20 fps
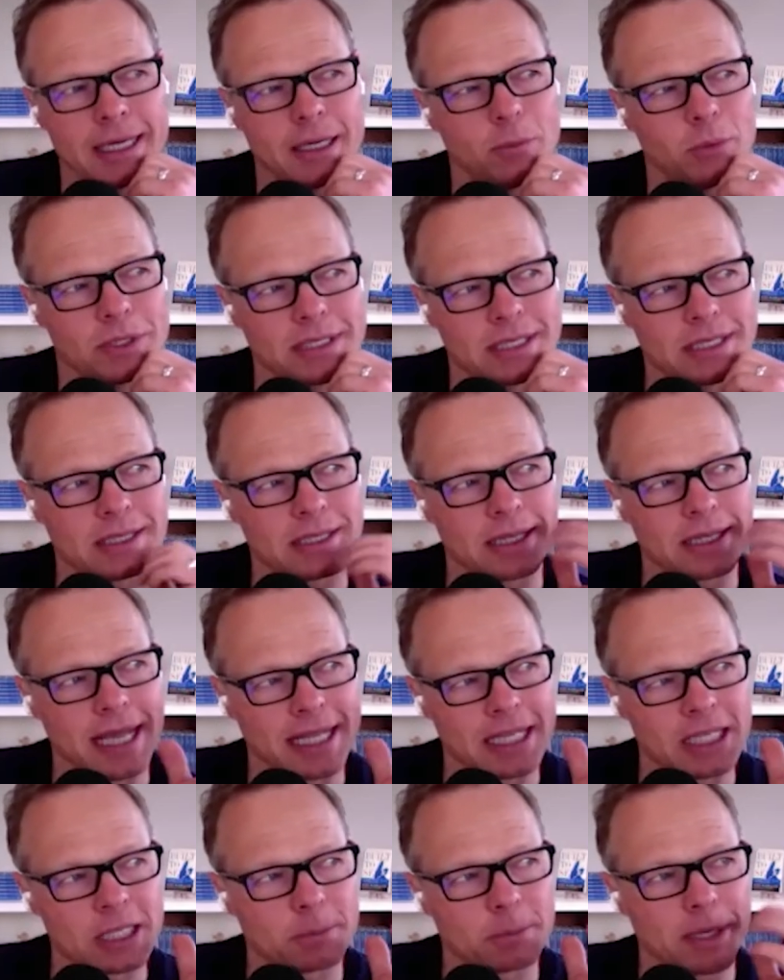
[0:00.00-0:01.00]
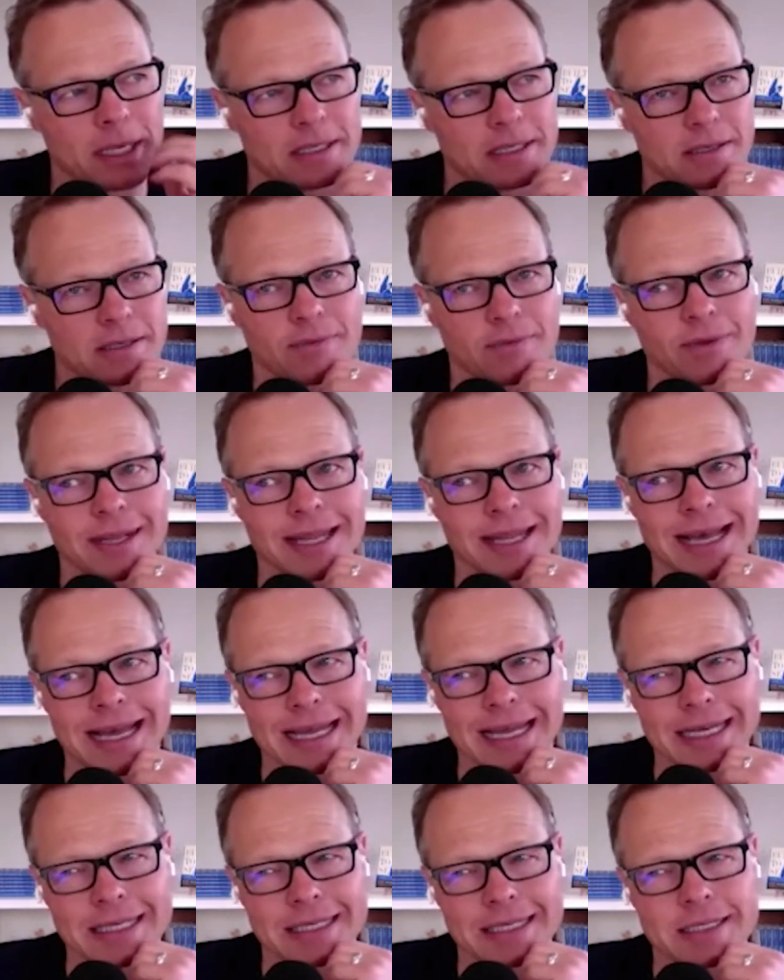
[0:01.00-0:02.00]
was in the headspace of
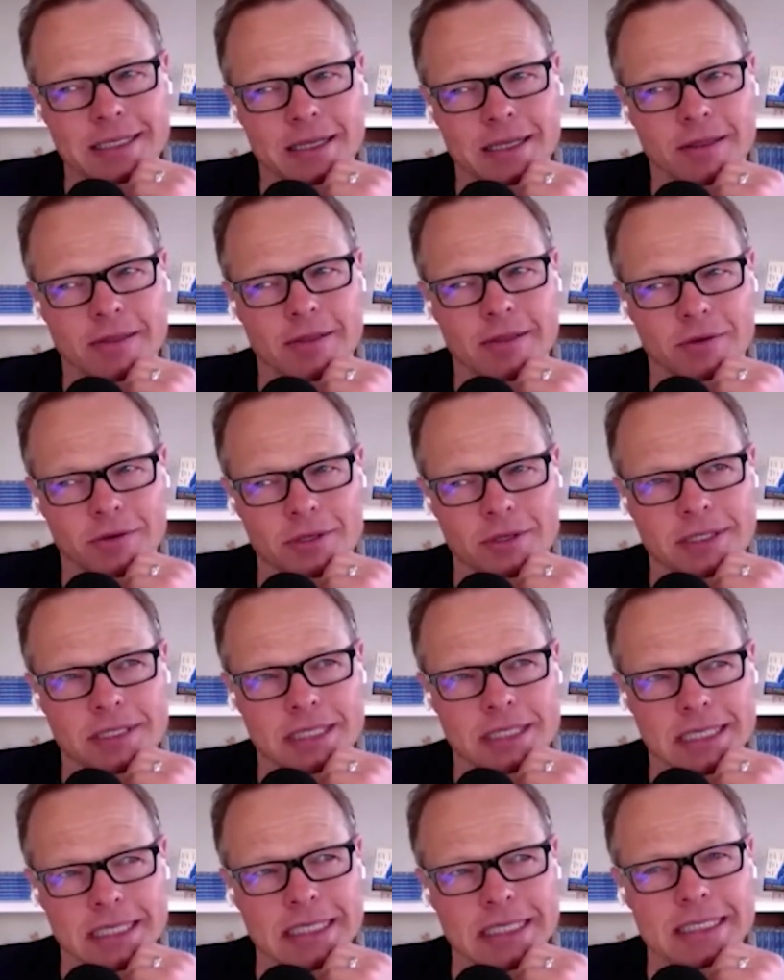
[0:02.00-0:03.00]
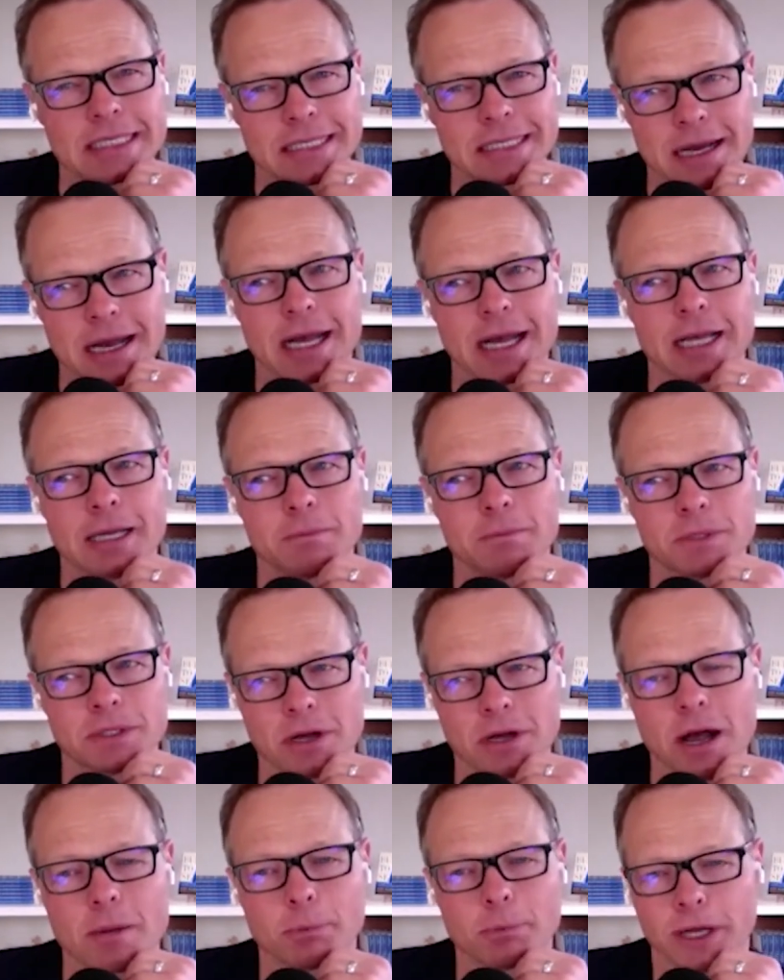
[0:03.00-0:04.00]
9 to 13 times
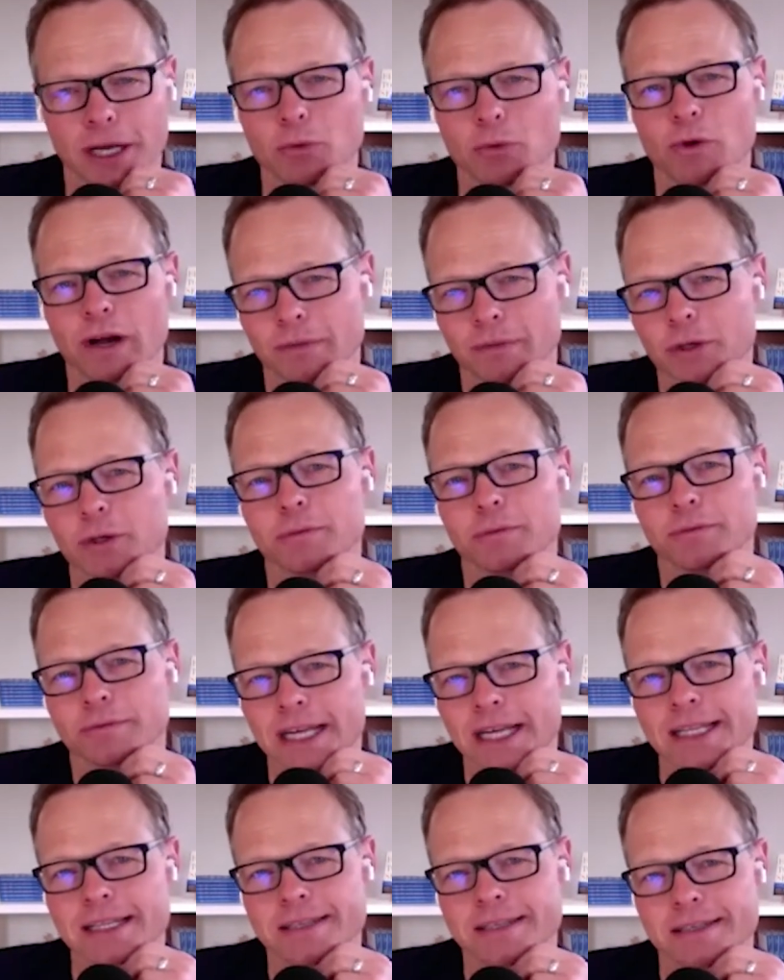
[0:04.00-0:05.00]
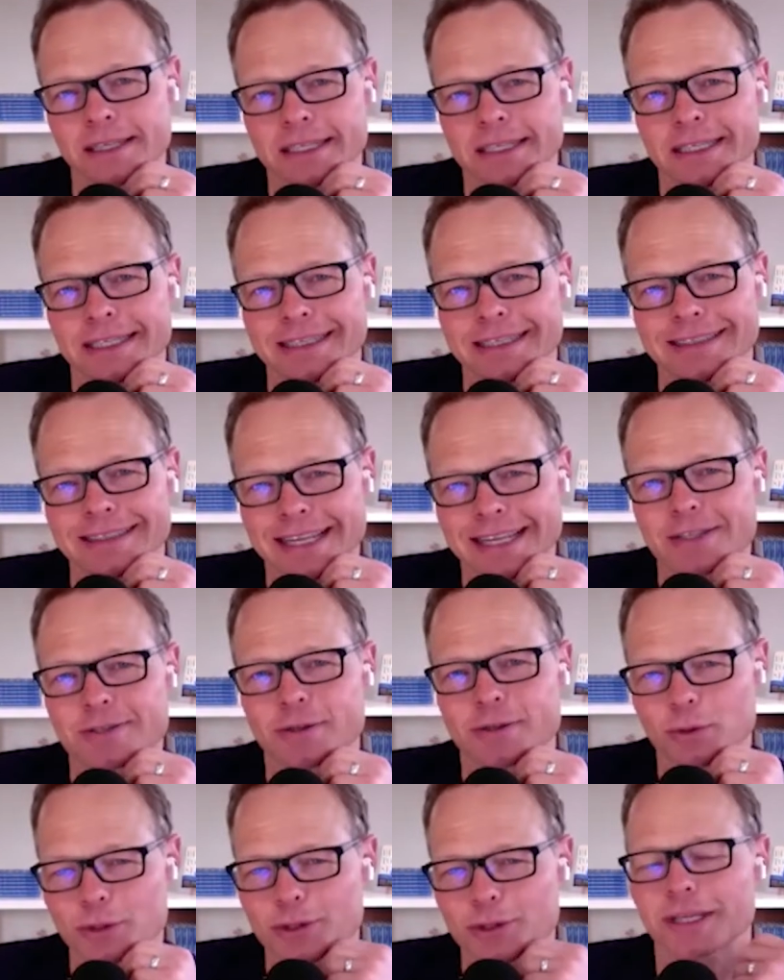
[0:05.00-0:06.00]
top line revenue.
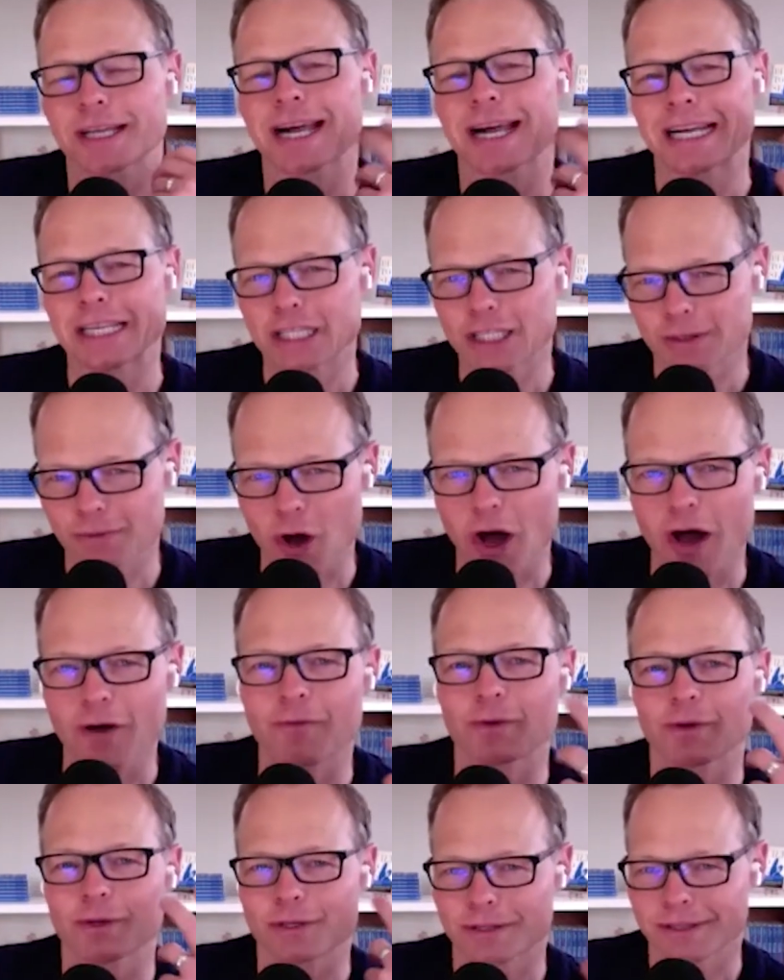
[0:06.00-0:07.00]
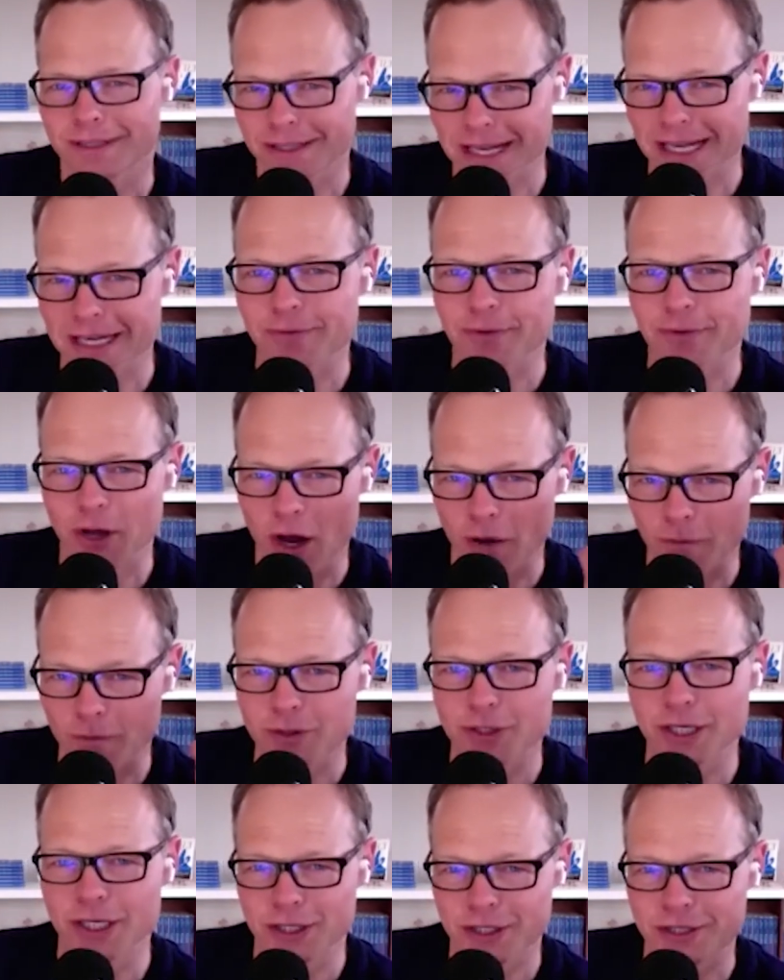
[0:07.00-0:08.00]
Those are the kinds of offers and the kind of
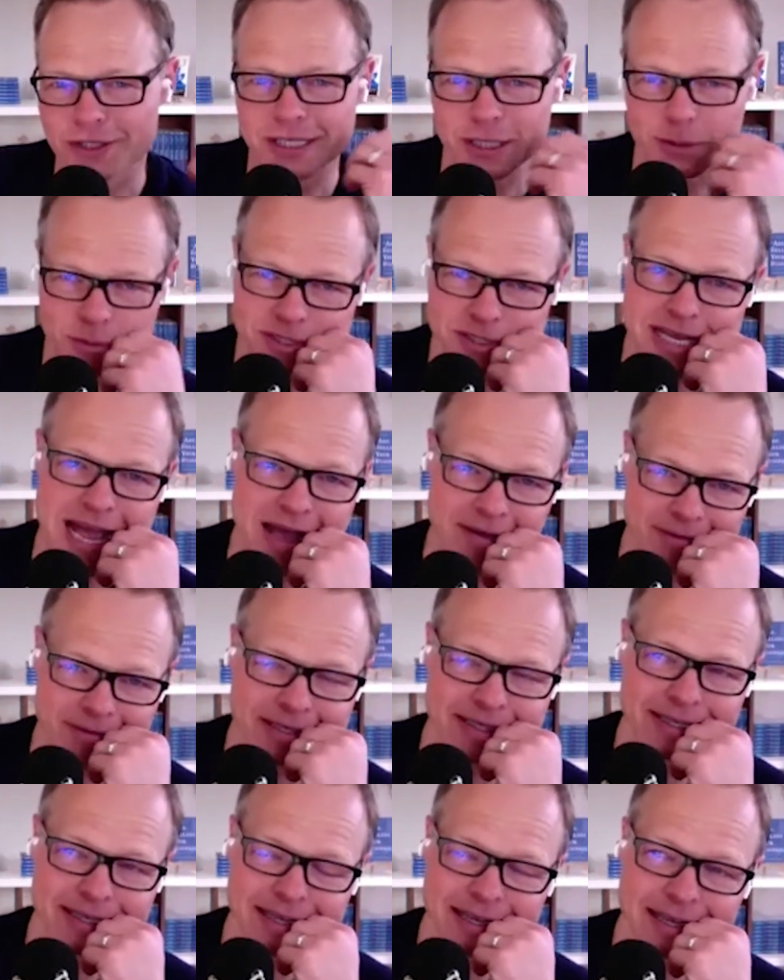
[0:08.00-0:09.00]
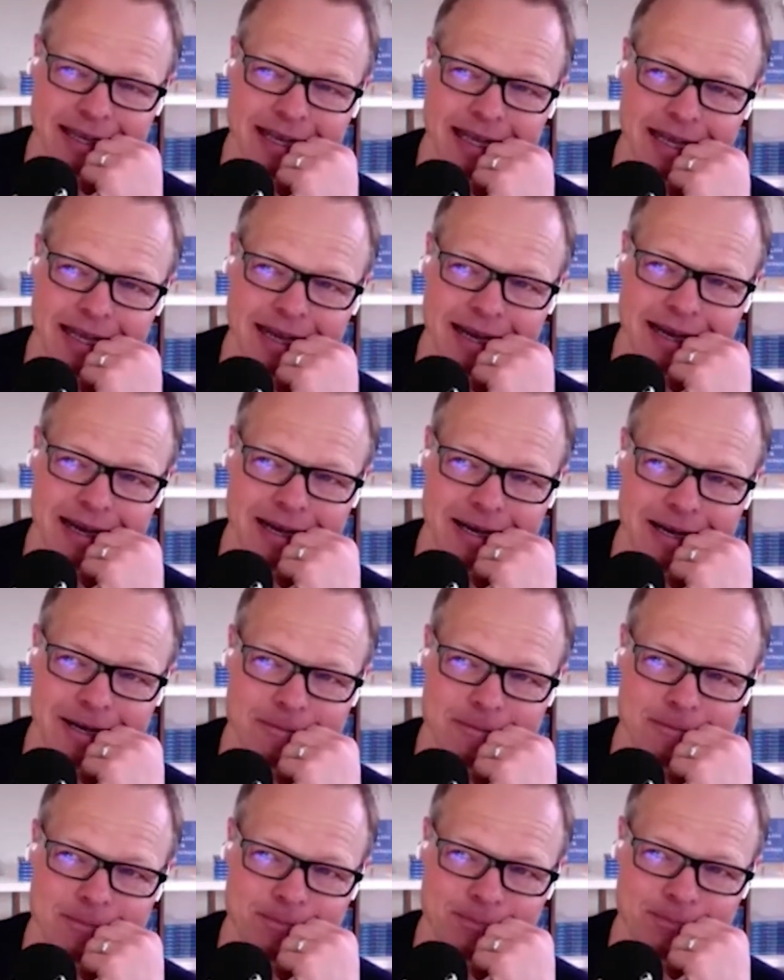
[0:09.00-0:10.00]
conversations he was having.
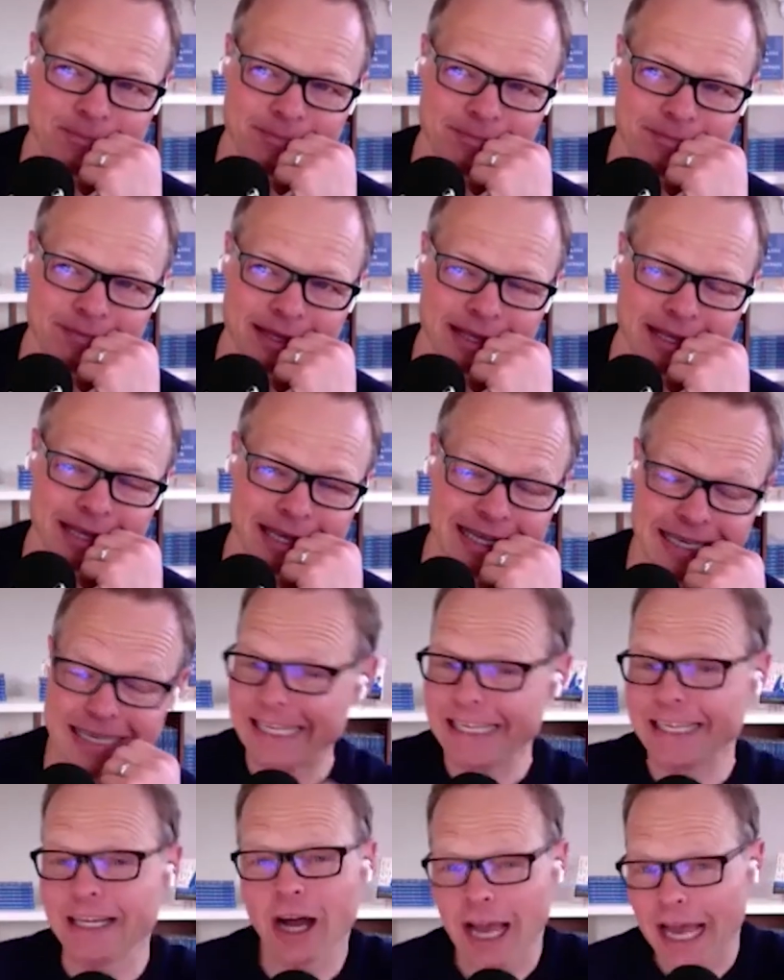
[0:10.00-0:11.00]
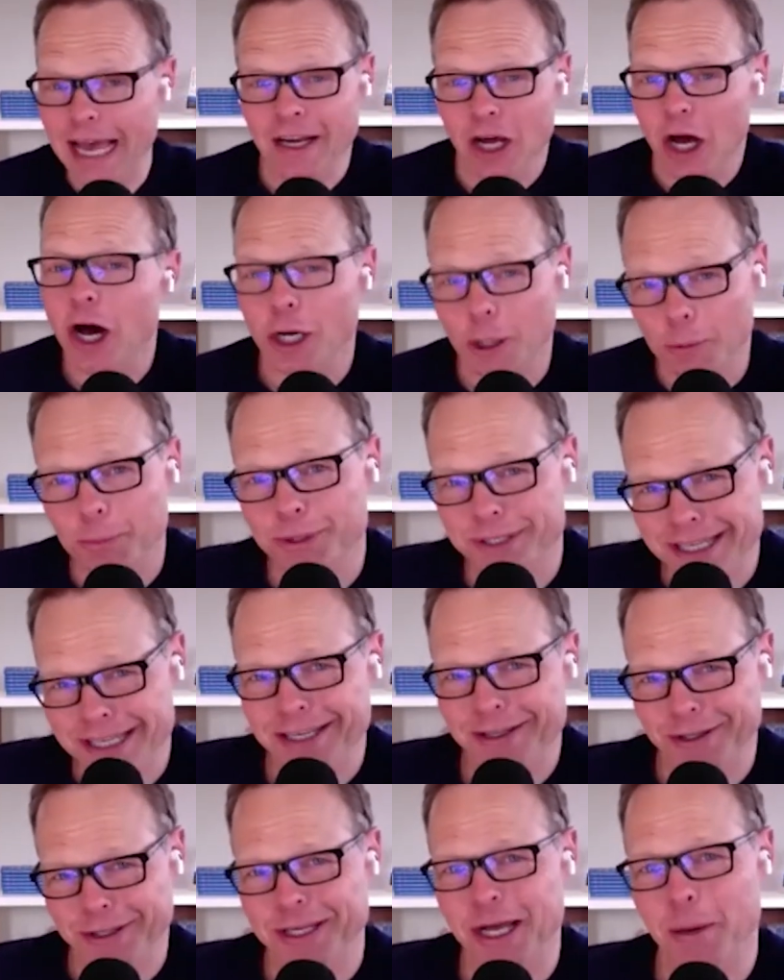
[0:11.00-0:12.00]
And he had
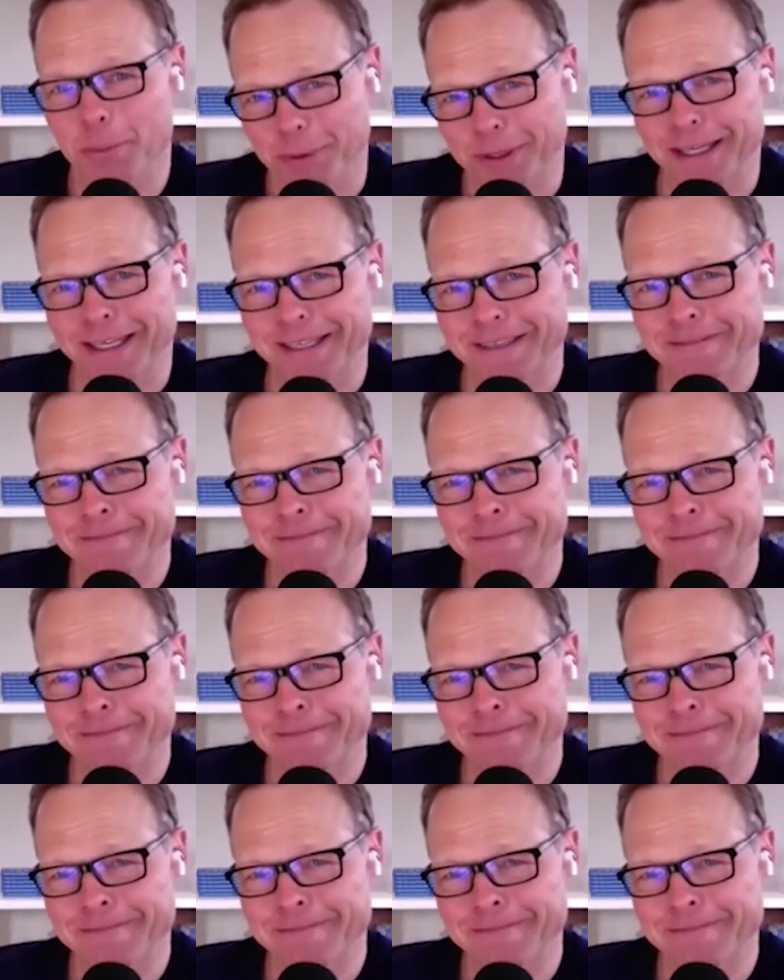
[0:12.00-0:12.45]
100% of the company.